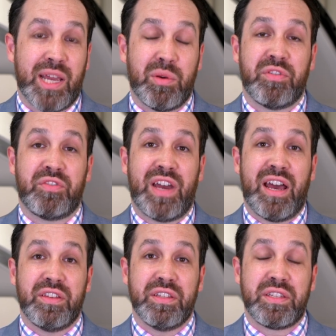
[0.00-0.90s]
However, for
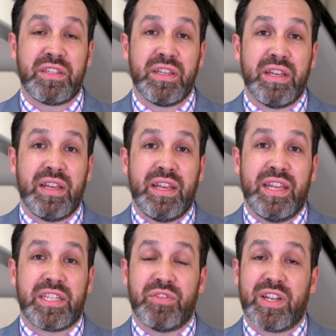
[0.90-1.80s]
others,
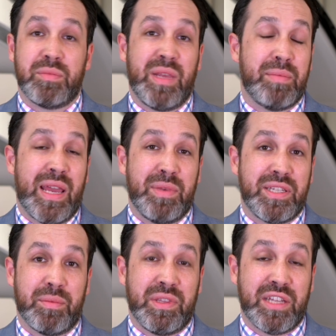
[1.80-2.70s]
hysterectomy may be
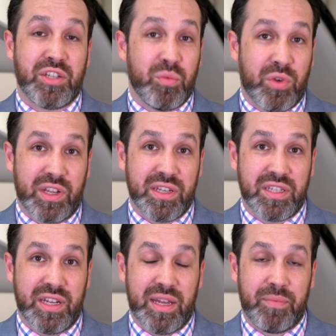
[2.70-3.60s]
something they don't want to
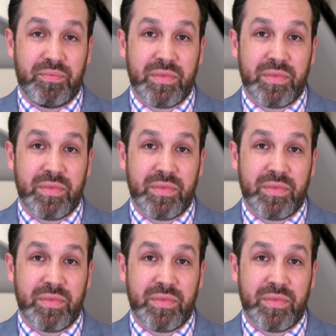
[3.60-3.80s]
consider.